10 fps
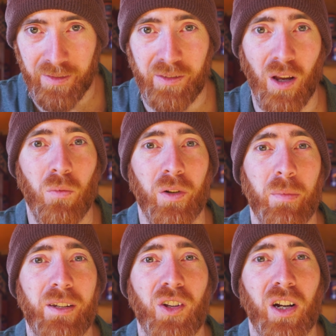Don't want to
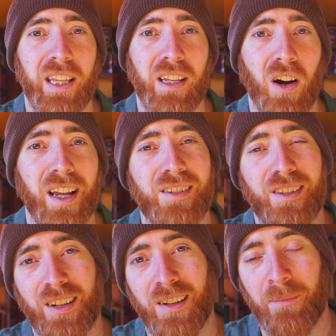be stuck in the
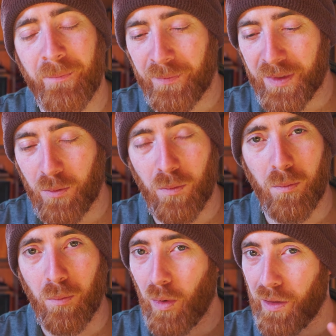ice
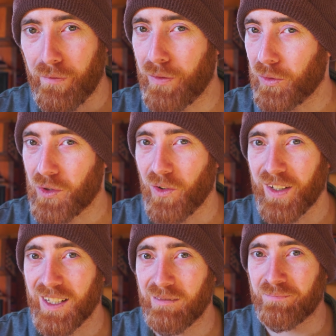with a full
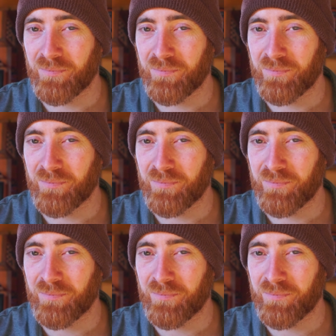toilet.